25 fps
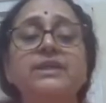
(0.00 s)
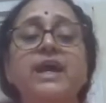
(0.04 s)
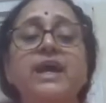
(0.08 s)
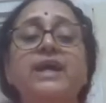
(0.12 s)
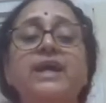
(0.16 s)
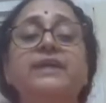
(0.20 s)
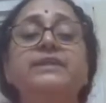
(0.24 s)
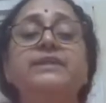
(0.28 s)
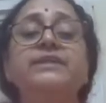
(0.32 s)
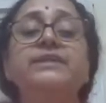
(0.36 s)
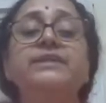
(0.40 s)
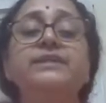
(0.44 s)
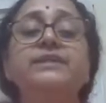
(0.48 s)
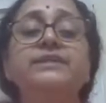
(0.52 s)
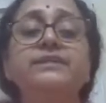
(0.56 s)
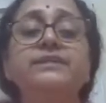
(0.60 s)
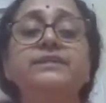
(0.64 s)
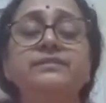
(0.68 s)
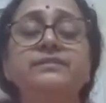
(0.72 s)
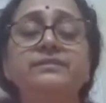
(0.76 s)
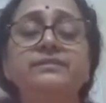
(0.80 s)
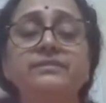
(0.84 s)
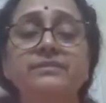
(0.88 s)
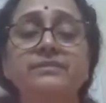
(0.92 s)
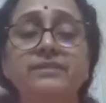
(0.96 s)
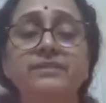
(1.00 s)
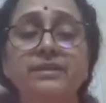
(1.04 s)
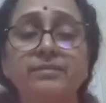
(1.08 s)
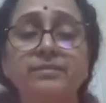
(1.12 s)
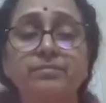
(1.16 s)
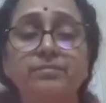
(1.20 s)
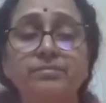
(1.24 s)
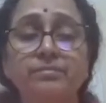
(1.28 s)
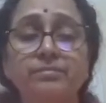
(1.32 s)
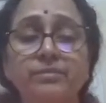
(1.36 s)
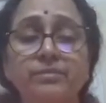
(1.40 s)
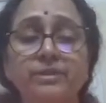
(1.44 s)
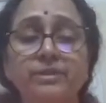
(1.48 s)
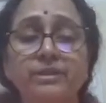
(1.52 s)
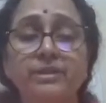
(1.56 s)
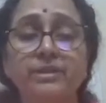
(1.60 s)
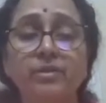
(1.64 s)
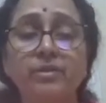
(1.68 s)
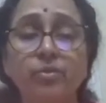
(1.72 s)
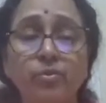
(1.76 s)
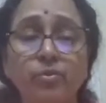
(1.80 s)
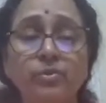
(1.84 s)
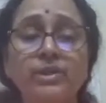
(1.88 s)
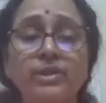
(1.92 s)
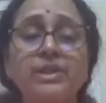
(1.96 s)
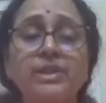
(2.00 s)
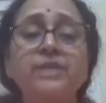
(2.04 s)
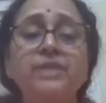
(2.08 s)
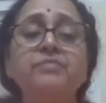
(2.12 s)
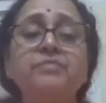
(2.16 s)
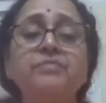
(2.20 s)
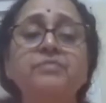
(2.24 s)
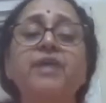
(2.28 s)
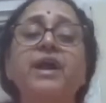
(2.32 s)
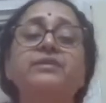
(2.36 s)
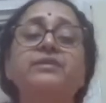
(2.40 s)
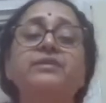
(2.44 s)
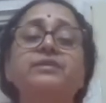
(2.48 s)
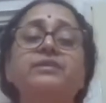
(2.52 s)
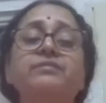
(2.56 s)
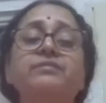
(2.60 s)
and it is the only factor